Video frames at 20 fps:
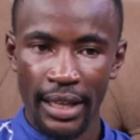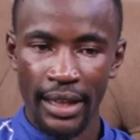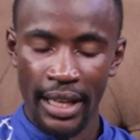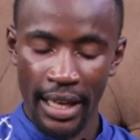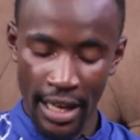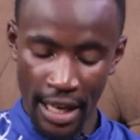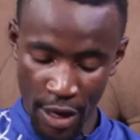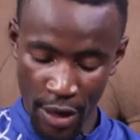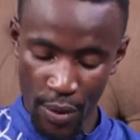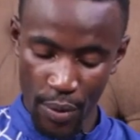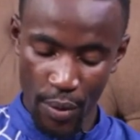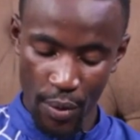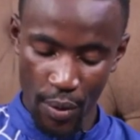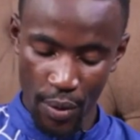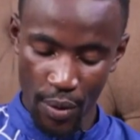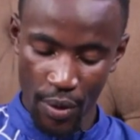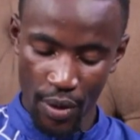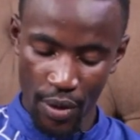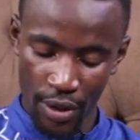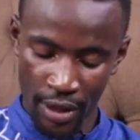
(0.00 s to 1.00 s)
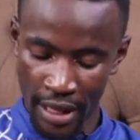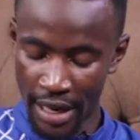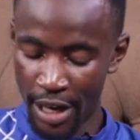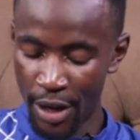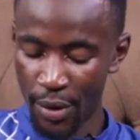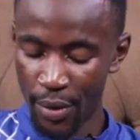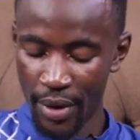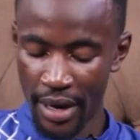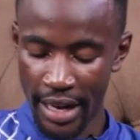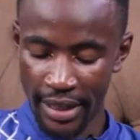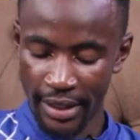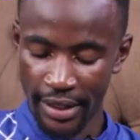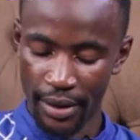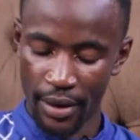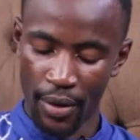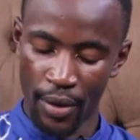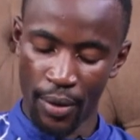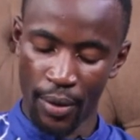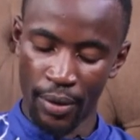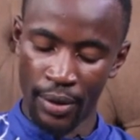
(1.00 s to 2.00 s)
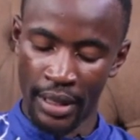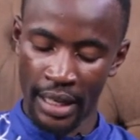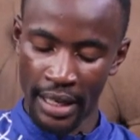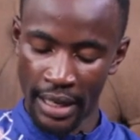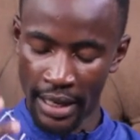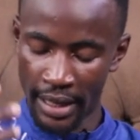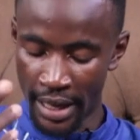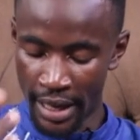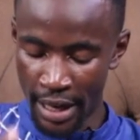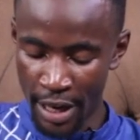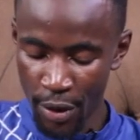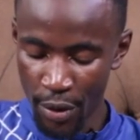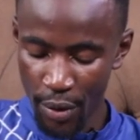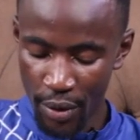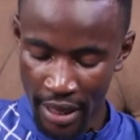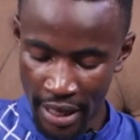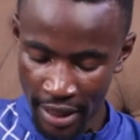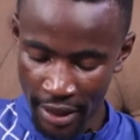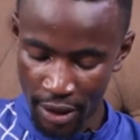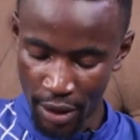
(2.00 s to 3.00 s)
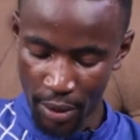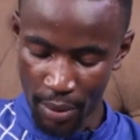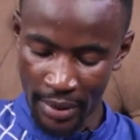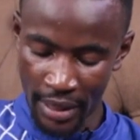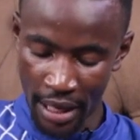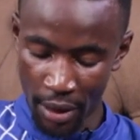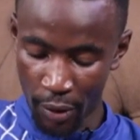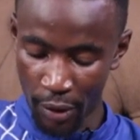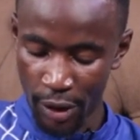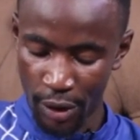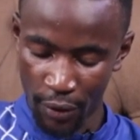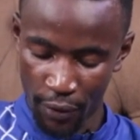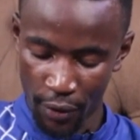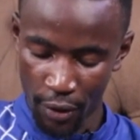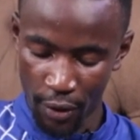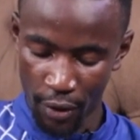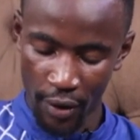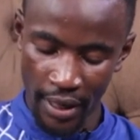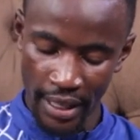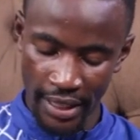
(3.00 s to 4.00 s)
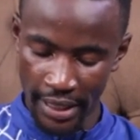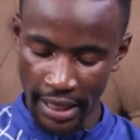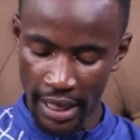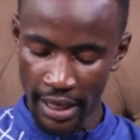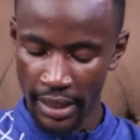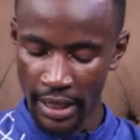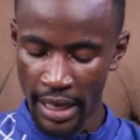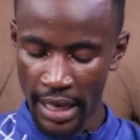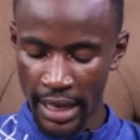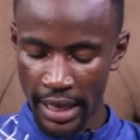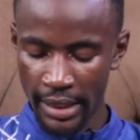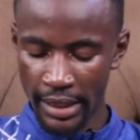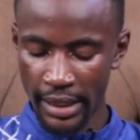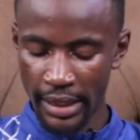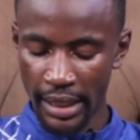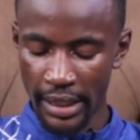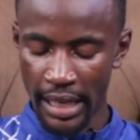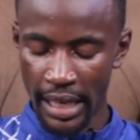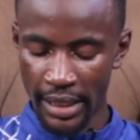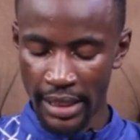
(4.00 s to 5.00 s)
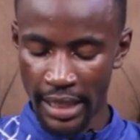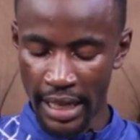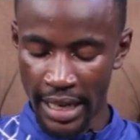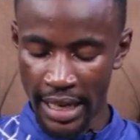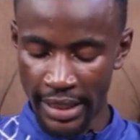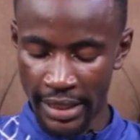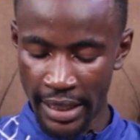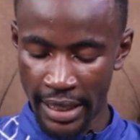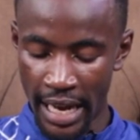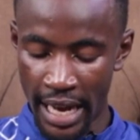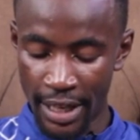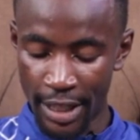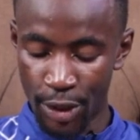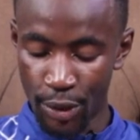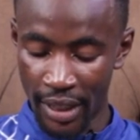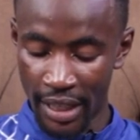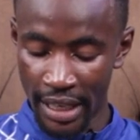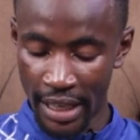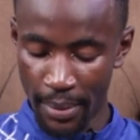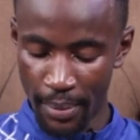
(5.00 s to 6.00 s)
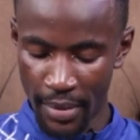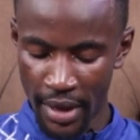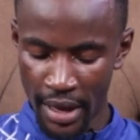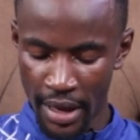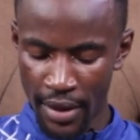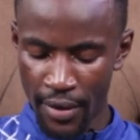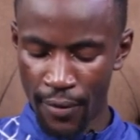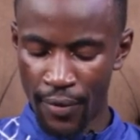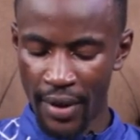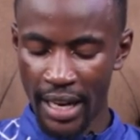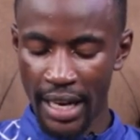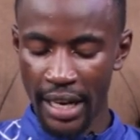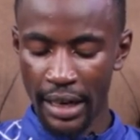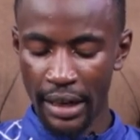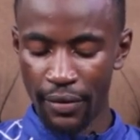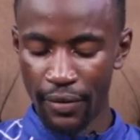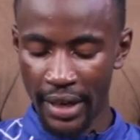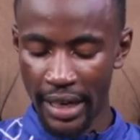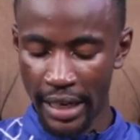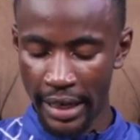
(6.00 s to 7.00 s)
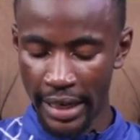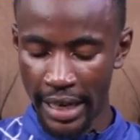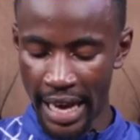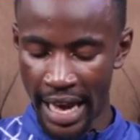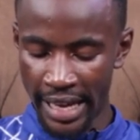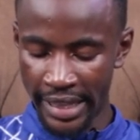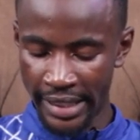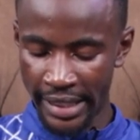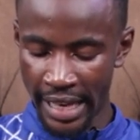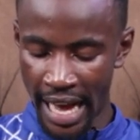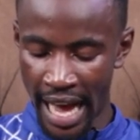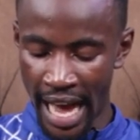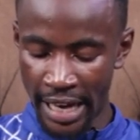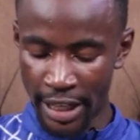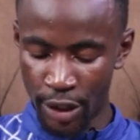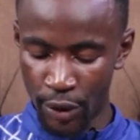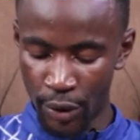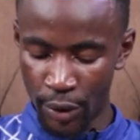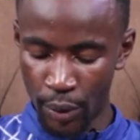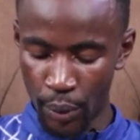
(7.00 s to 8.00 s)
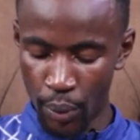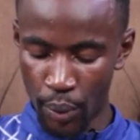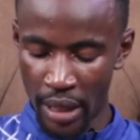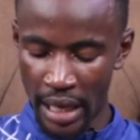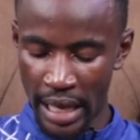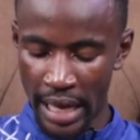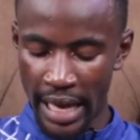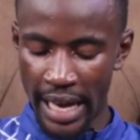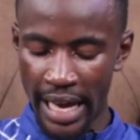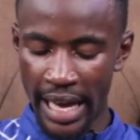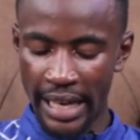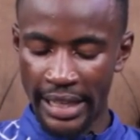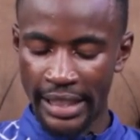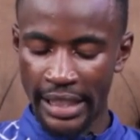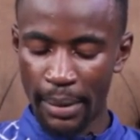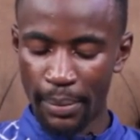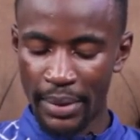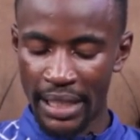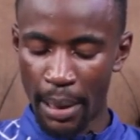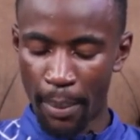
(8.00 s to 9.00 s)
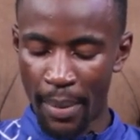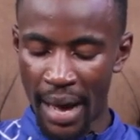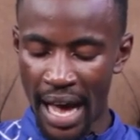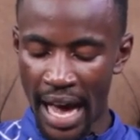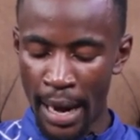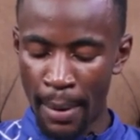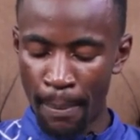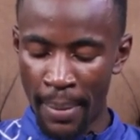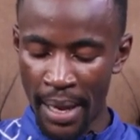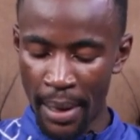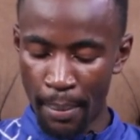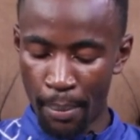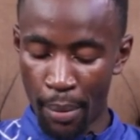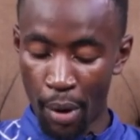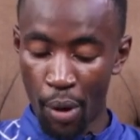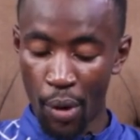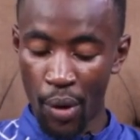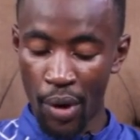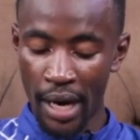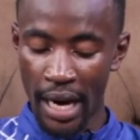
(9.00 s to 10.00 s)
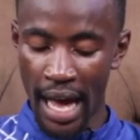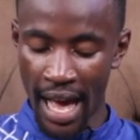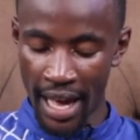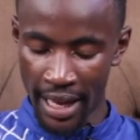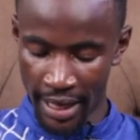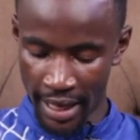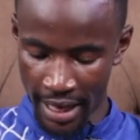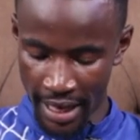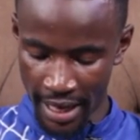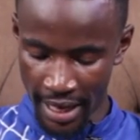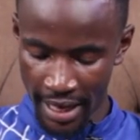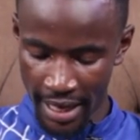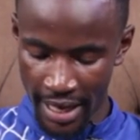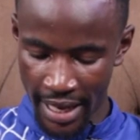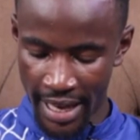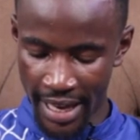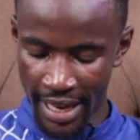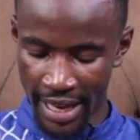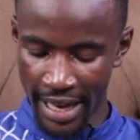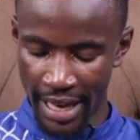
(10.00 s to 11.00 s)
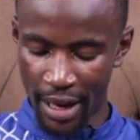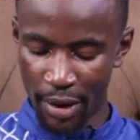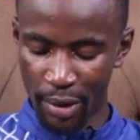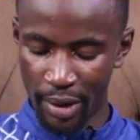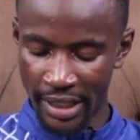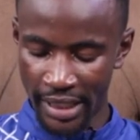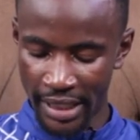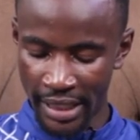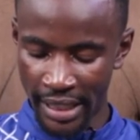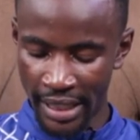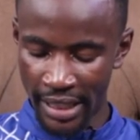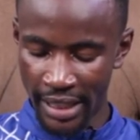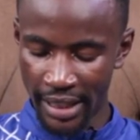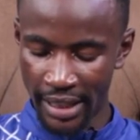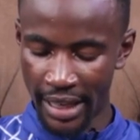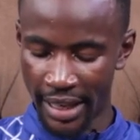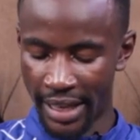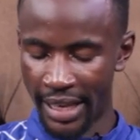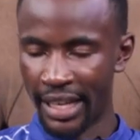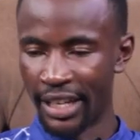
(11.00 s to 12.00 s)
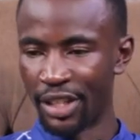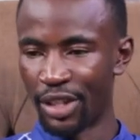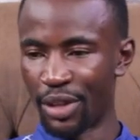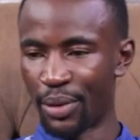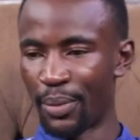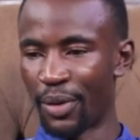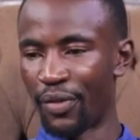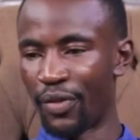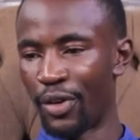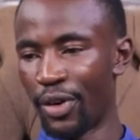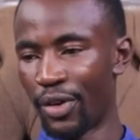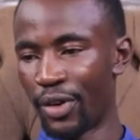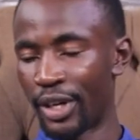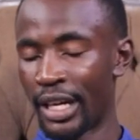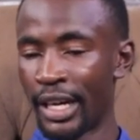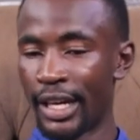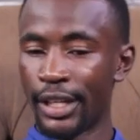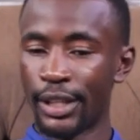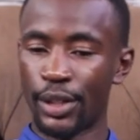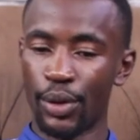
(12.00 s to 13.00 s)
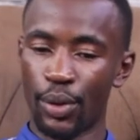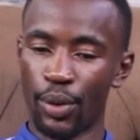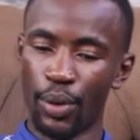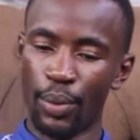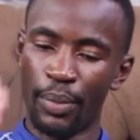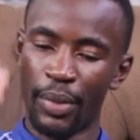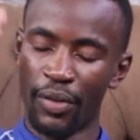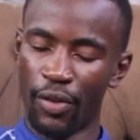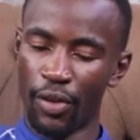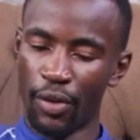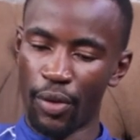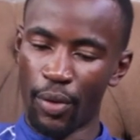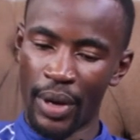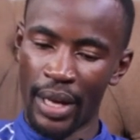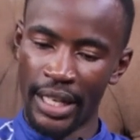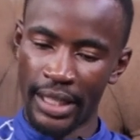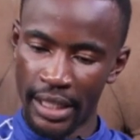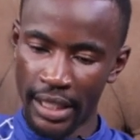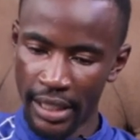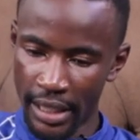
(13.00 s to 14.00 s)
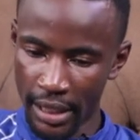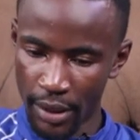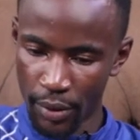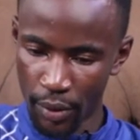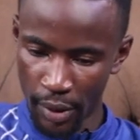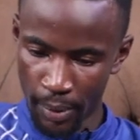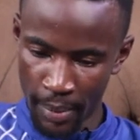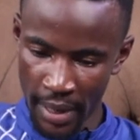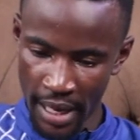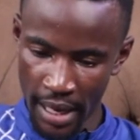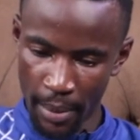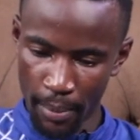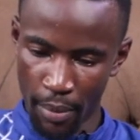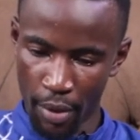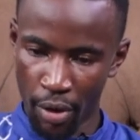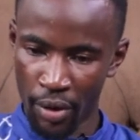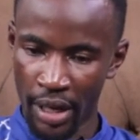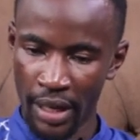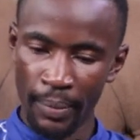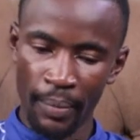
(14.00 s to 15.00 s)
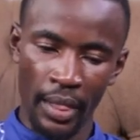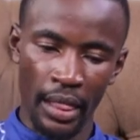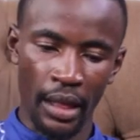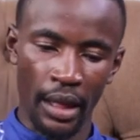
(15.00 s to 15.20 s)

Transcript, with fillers: the new the newness or the, the new kingdom that was to follow. He says, Jesus answered and said unto him, Verily, verily, I say unto you, except a man be born again, he cannot see the kingdom of God. So before when Jesus was being born,